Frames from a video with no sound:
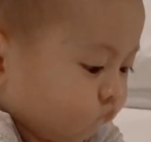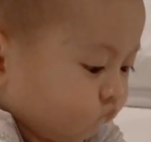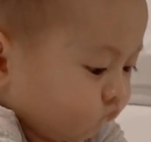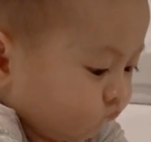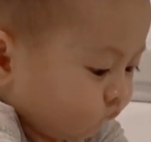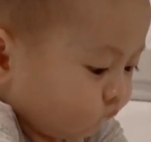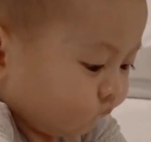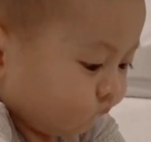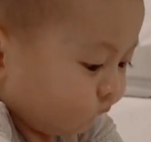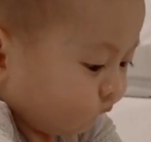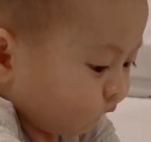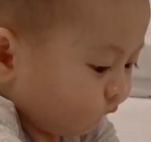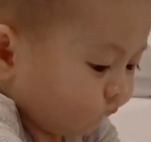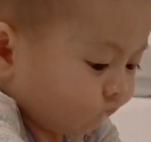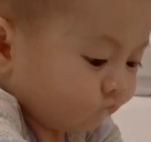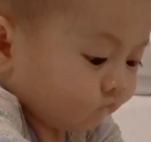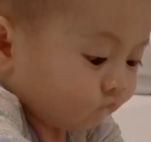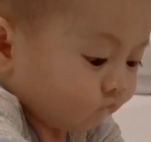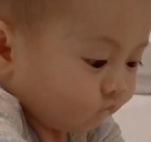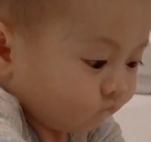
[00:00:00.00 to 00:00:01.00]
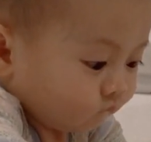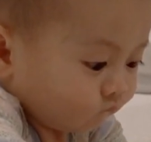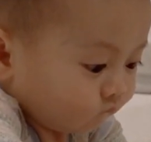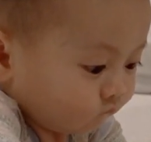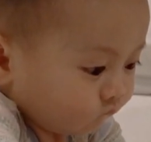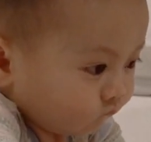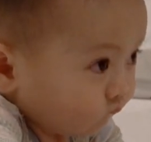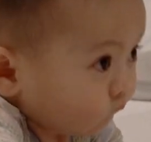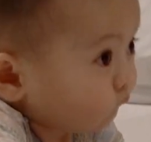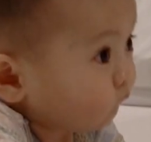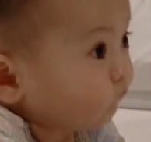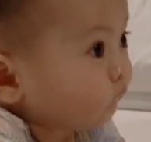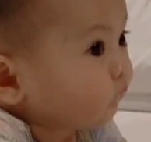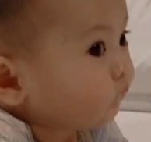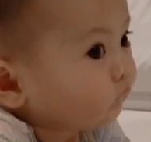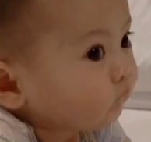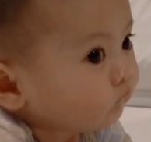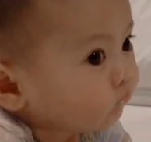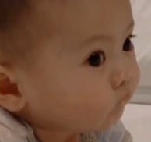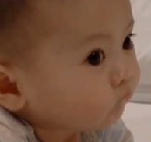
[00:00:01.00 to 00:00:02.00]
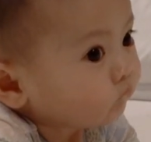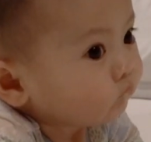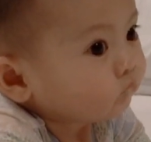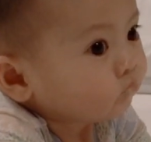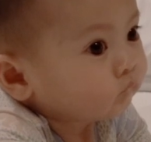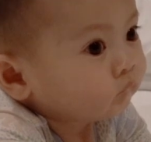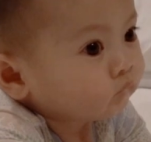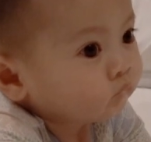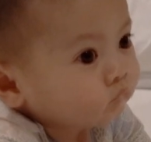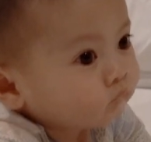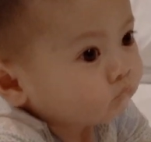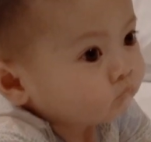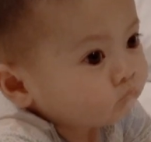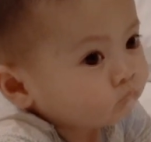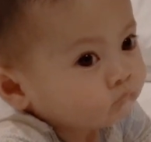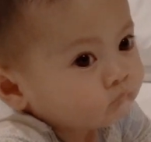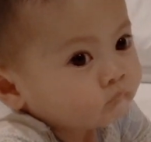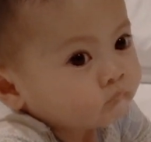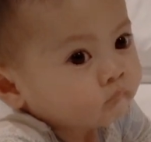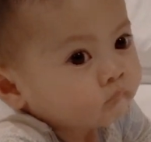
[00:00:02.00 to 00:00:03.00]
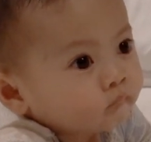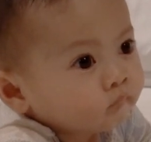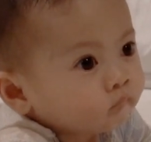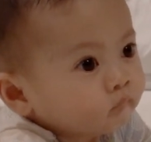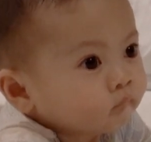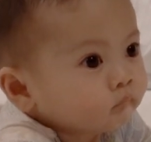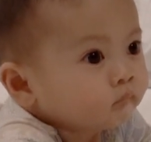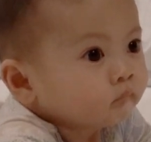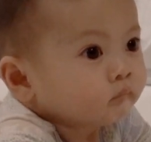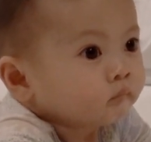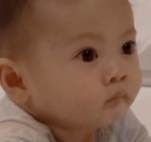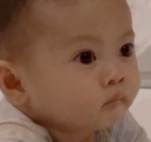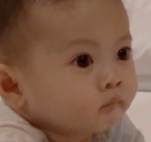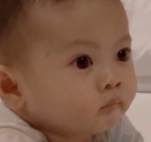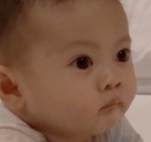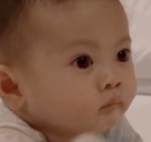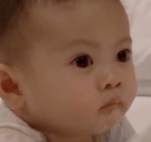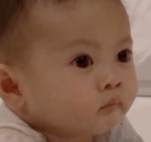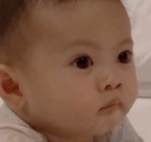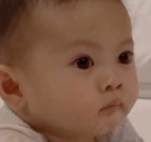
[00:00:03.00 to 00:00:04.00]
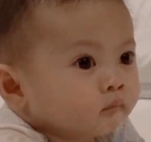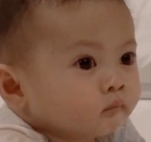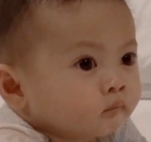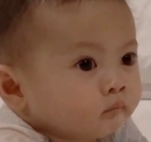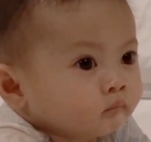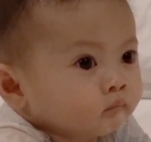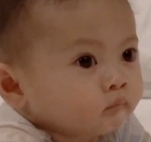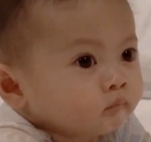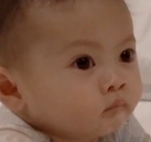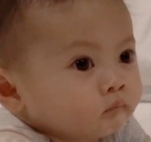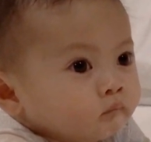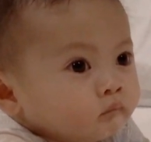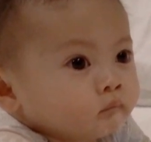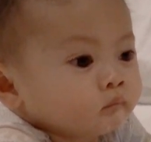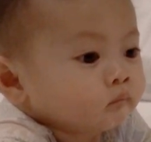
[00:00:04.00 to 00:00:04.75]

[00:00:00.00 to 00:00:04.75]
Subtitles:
(silence)